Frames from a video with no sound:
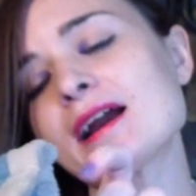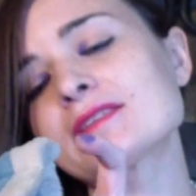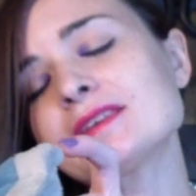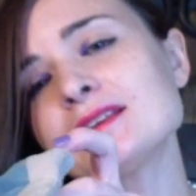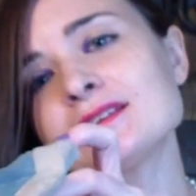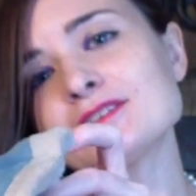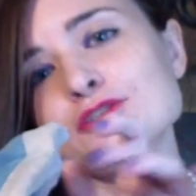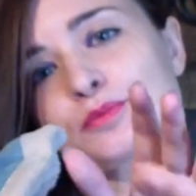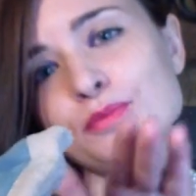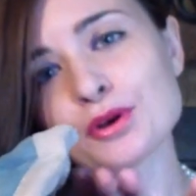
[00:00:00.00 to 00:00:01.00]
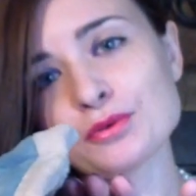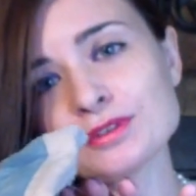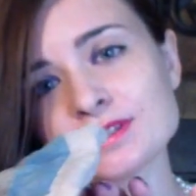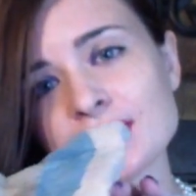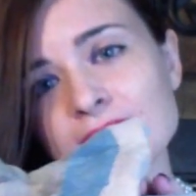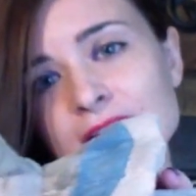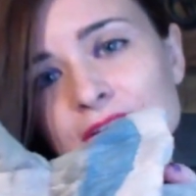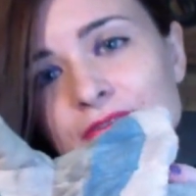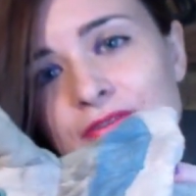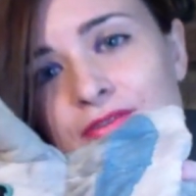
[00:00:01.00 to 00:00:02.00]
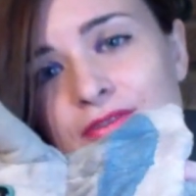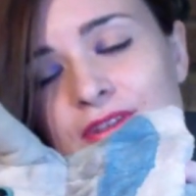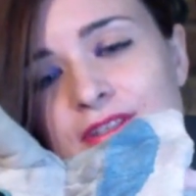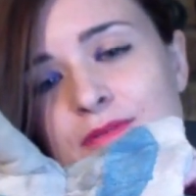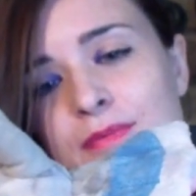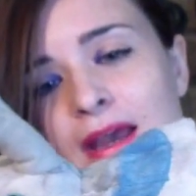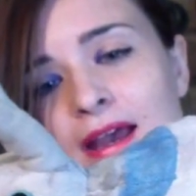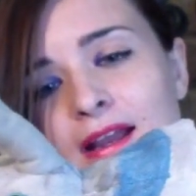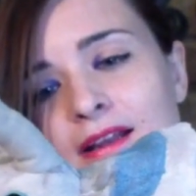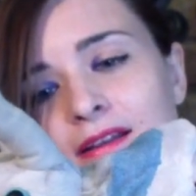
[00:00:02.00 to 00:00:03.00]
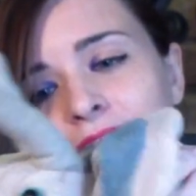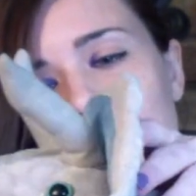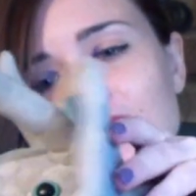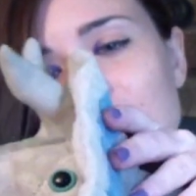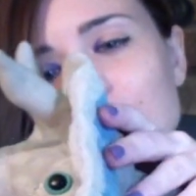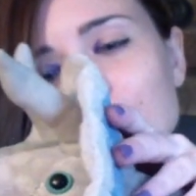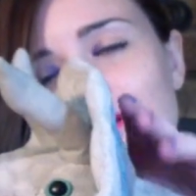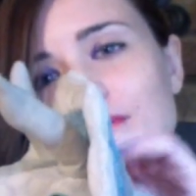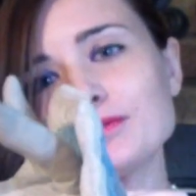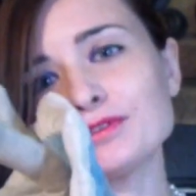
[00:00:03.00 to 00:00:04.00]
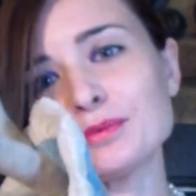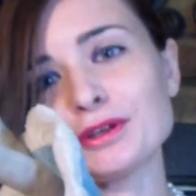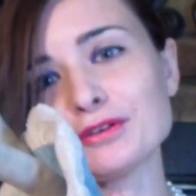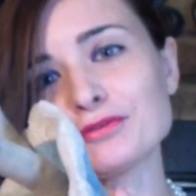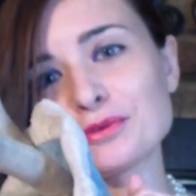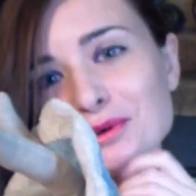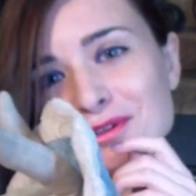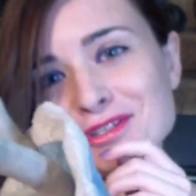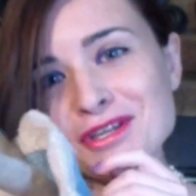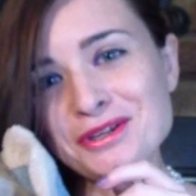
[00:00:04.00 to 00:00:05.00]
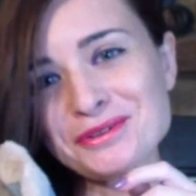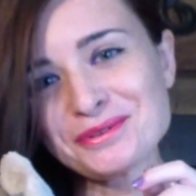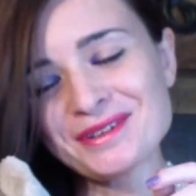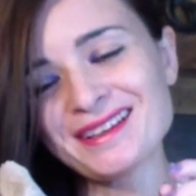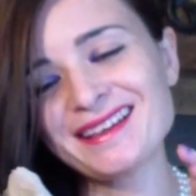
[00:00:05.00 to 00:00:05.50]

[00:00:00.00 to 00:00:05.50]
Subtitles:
I think he's supposed to have this back, but I've been flipping it forward too.